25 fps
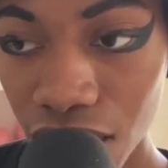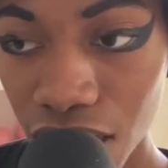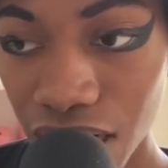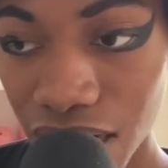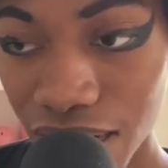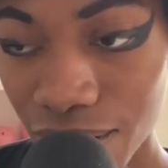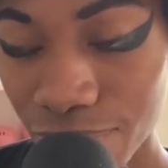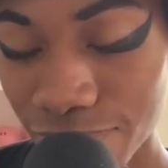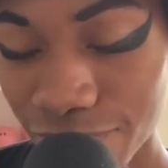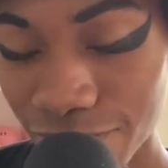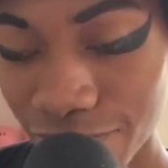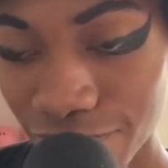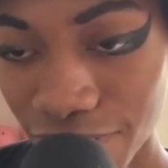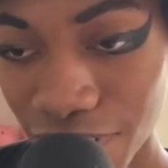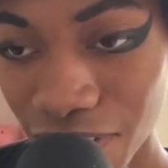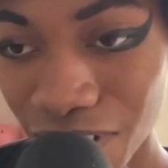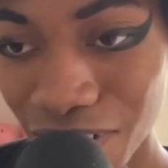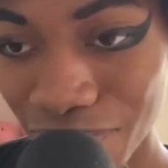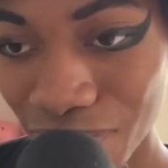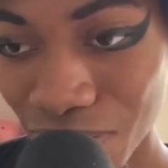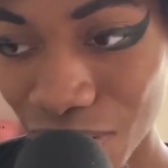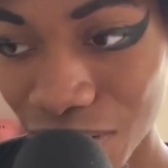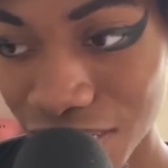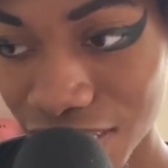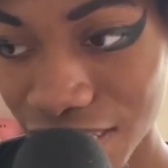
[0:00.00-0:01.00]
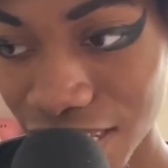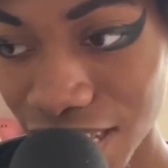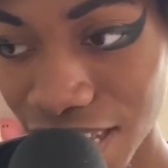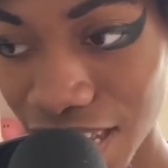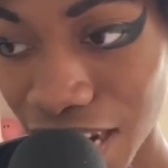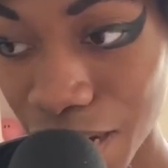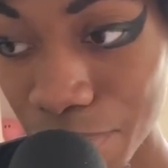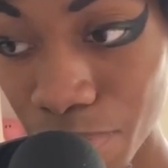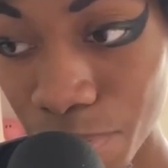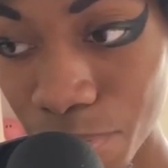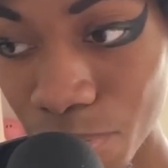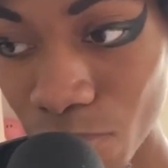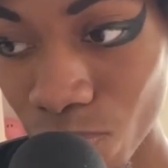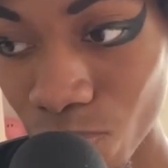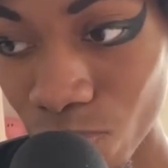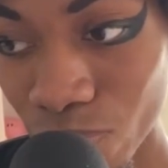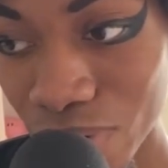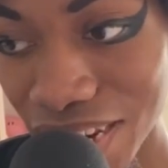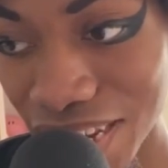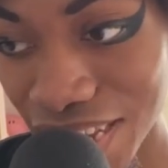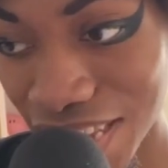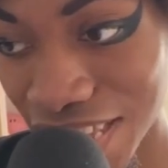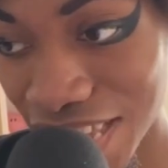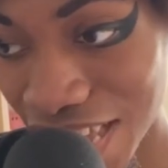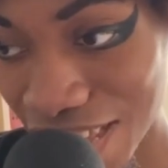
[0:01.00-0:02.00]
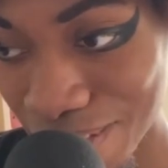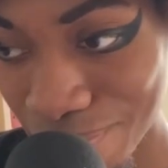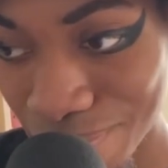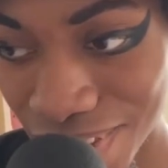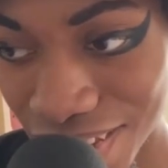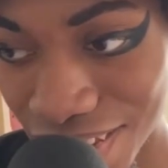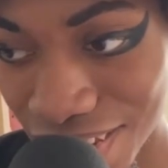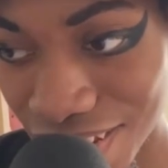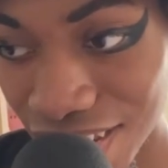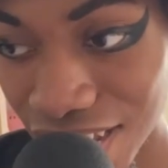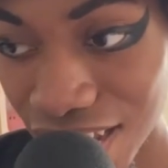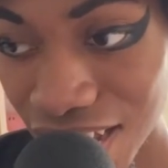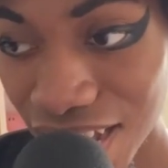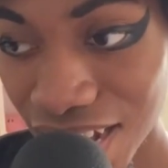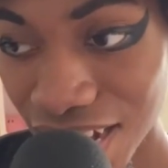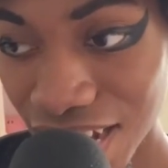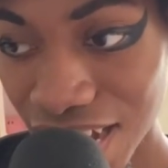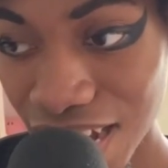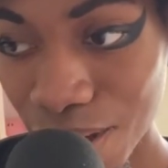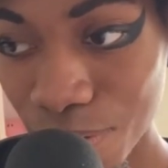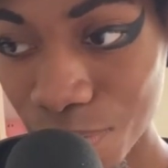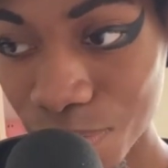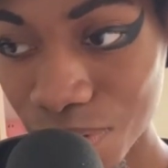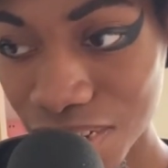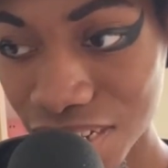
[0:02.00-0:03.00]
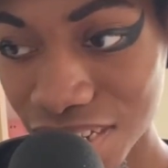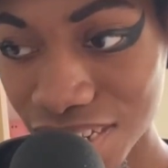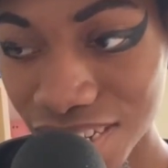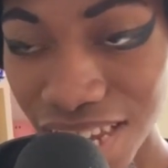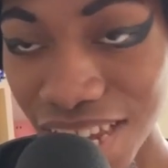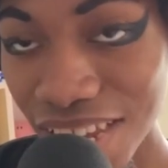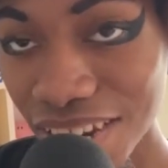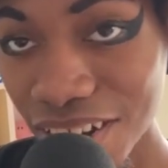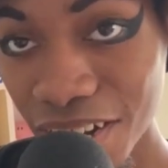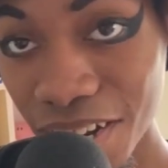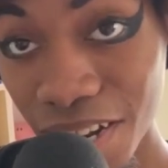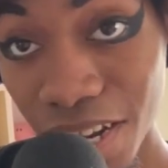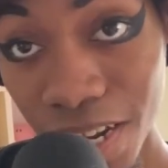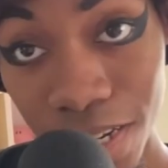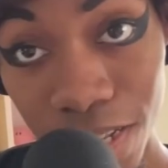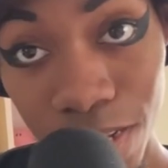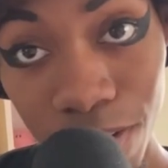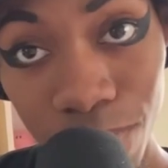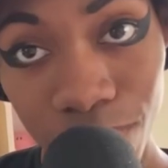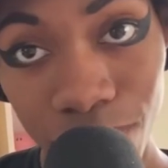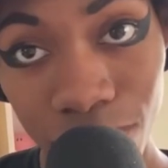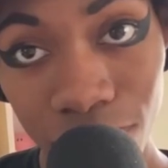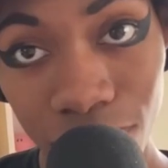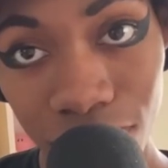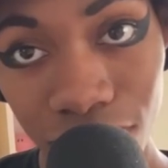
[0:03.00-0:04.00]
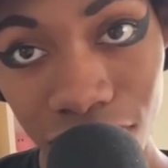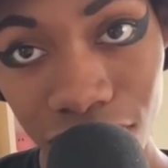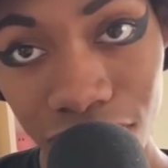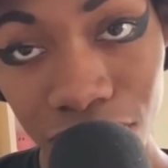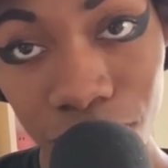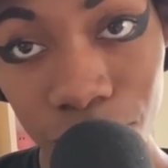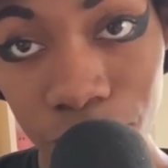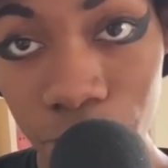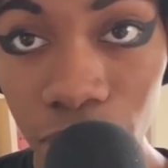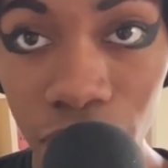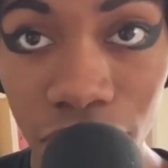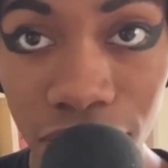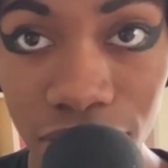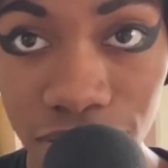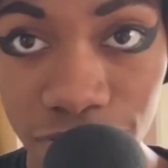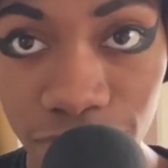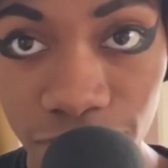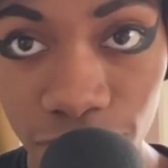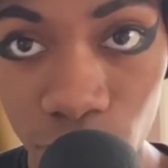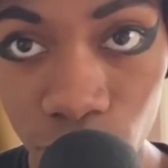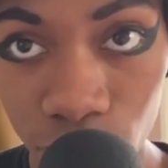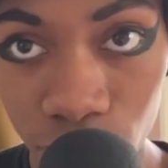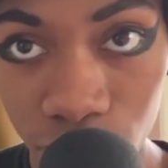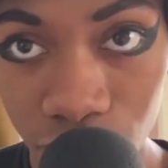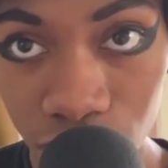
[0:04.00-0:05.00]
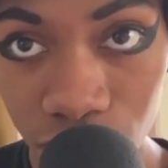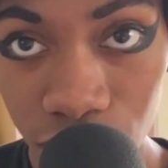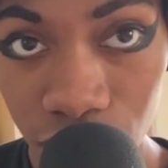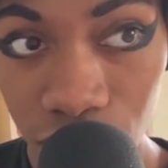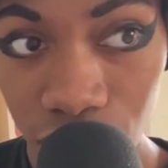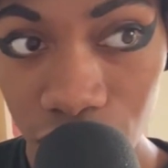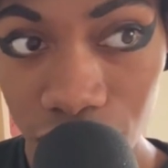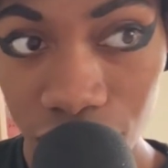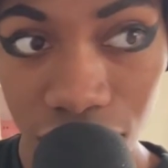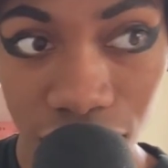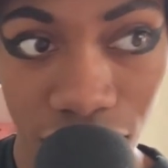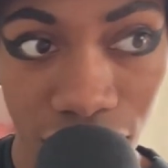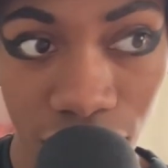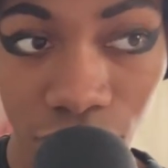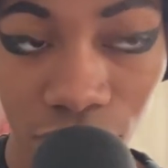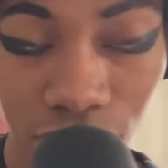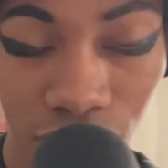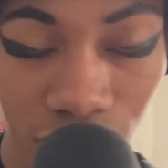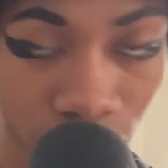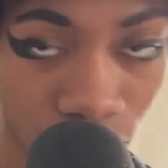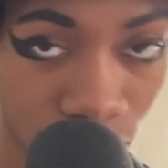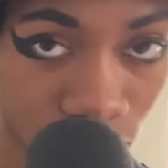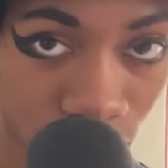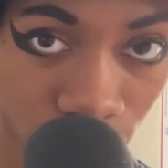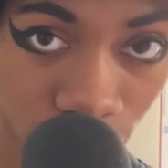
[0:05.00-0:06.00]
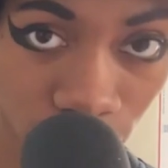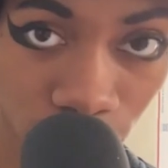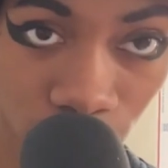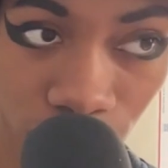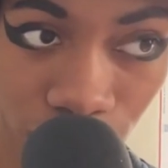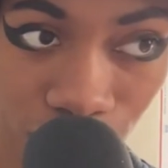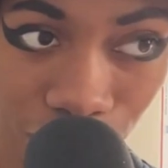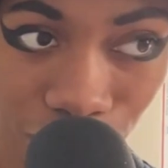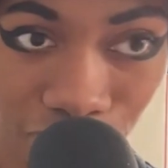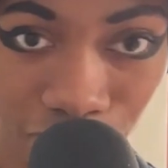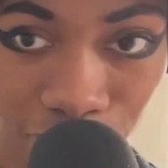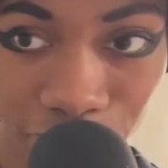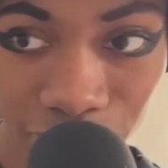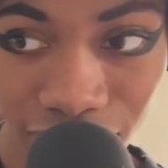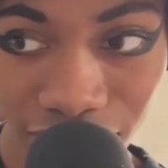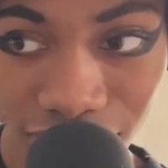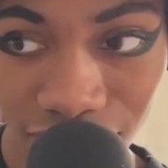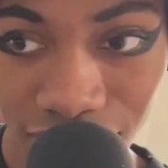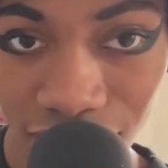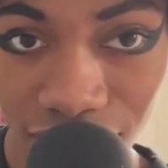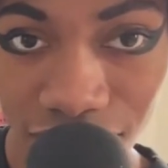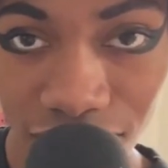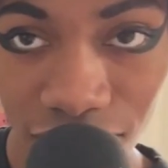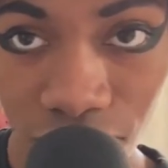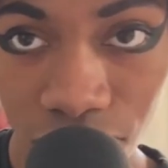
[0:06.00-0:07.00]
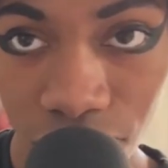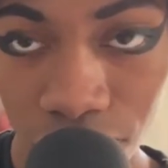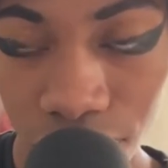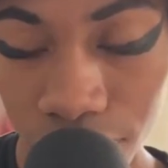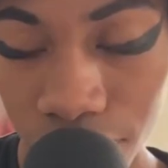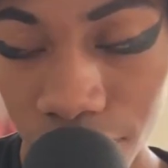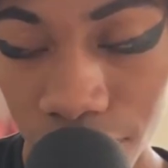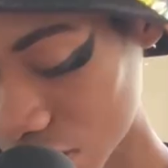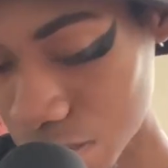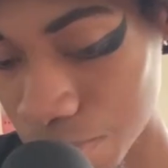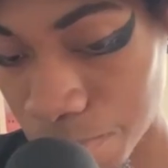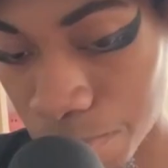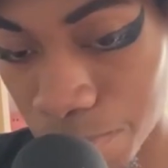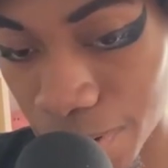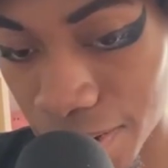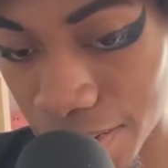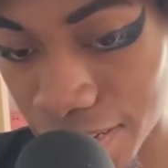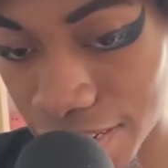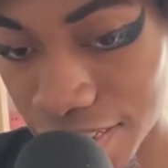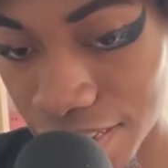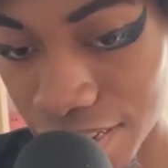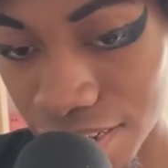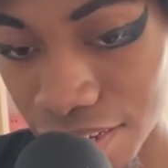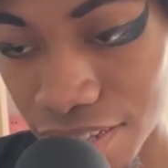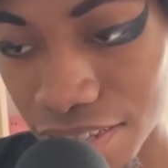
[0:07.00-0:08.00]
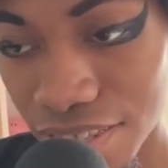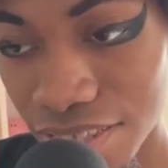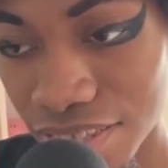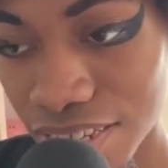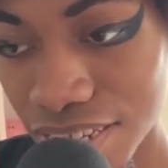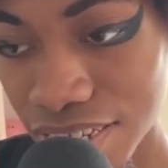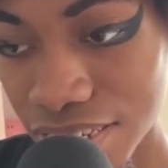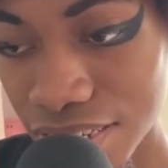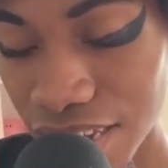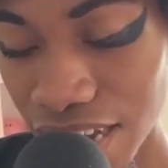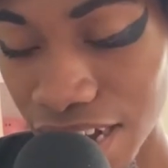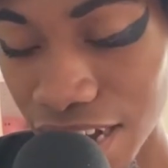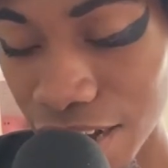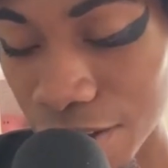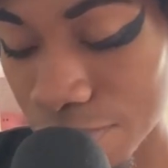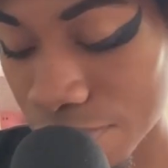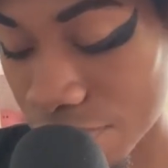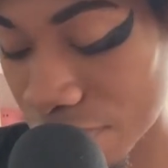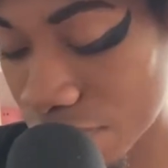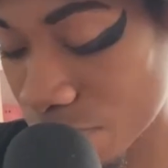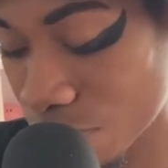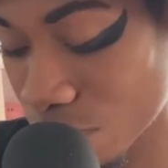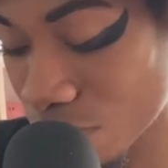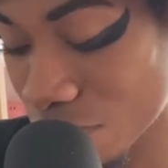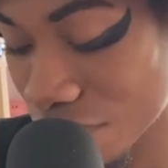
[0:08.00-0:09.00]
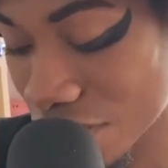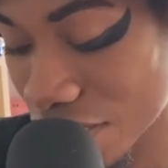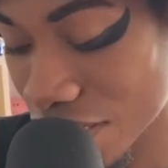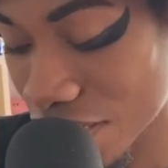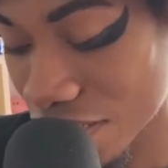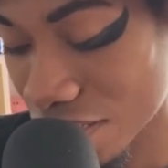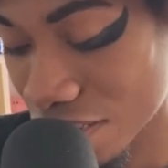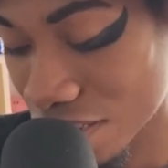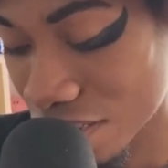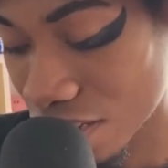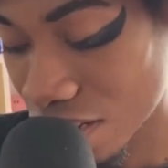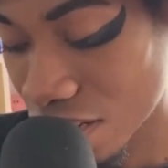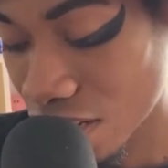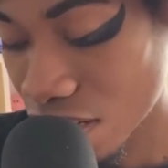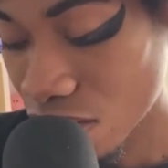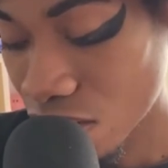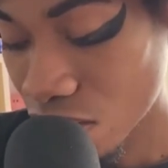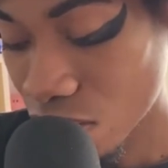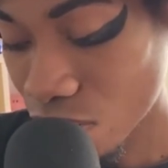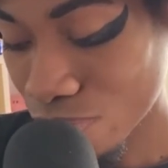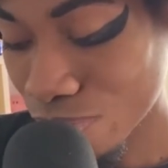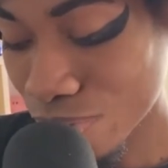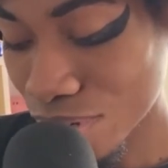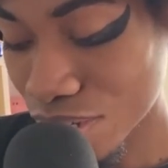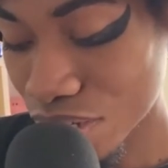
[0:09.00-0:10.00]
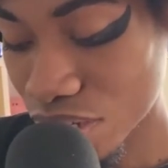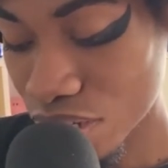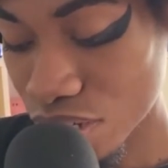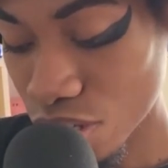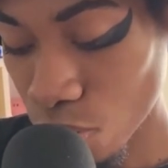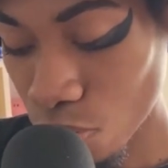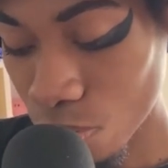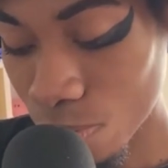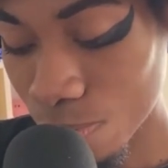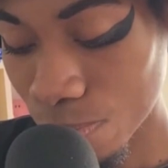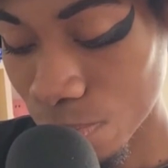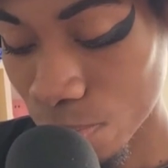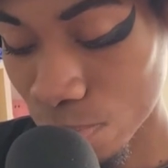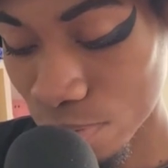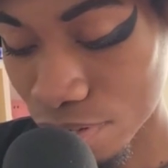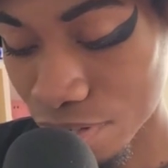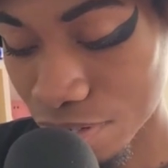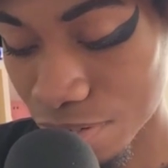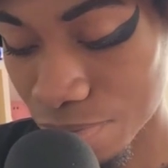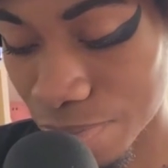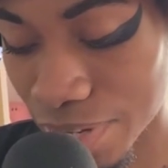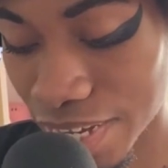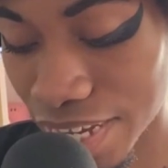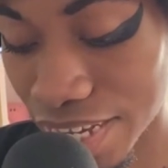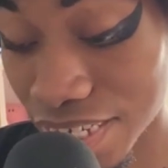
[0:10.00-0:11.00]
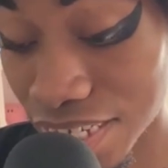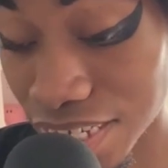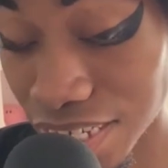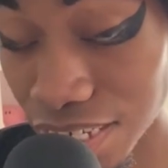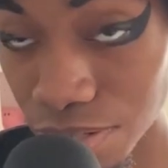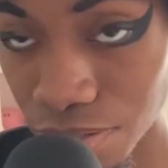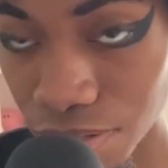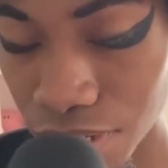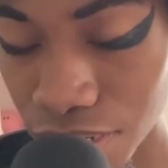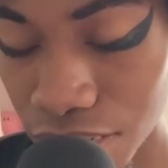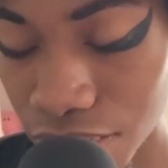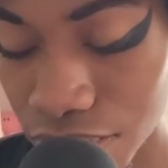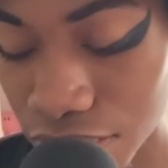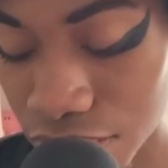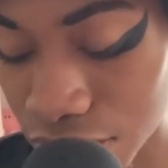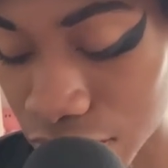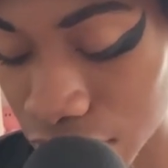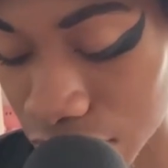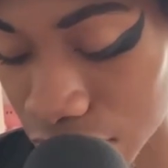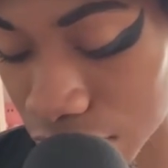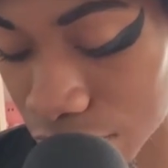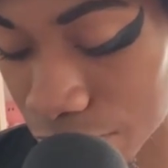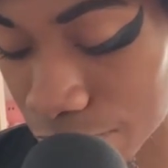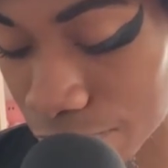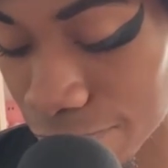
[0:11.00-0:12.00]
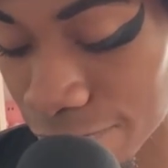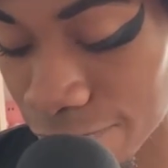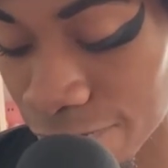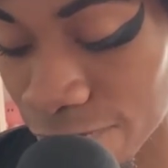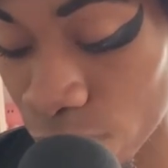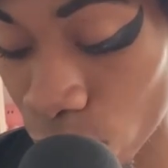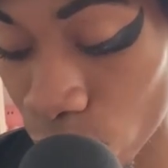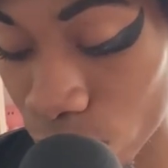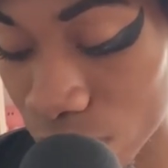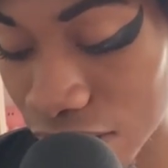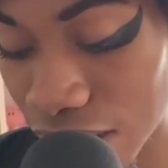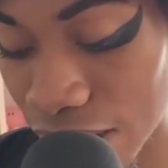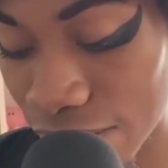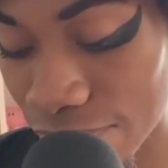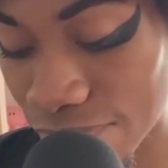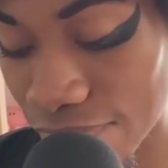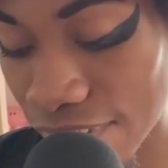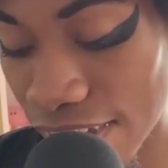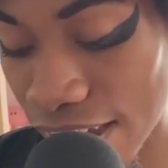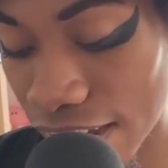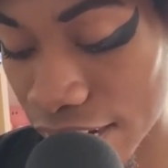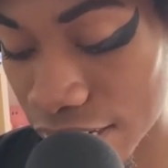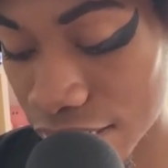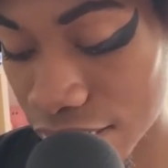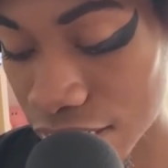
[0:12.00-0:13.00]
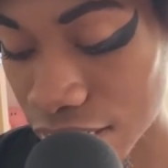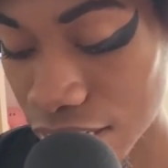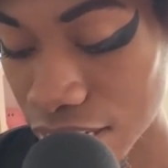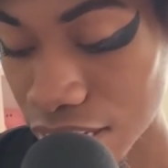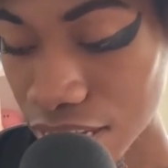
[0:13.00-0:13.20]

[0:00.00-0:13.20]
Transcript: I was very very sad. I remember when it came in, I was excited and I did a, an unboxing for it years and years ago. That might have been like ten years ago. But th- this out this release was so important to me and still is for that fact.